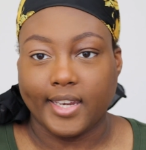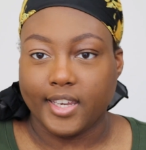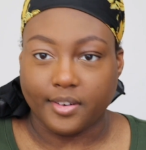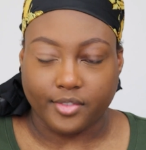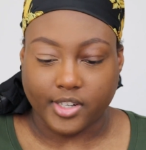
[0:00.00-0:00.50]

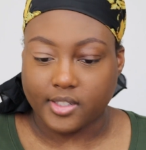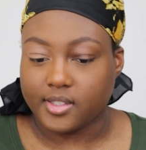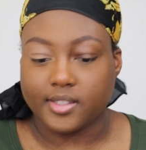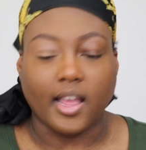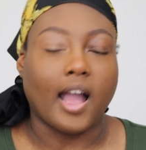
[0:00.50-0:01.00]
any
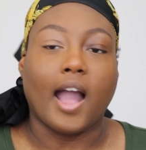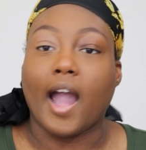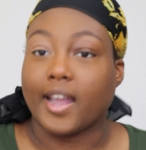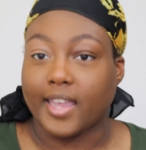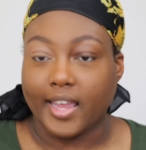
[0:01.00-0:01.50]
difference.
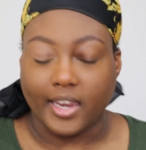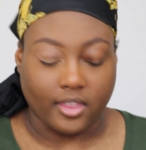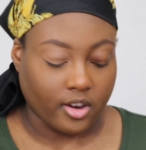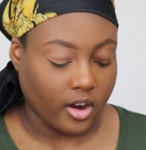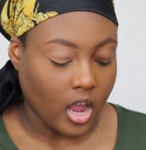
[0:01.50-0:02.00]
I can't
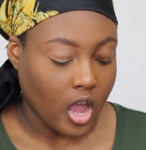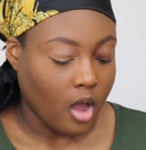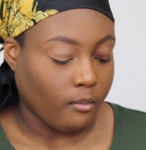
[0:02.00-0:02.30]
either.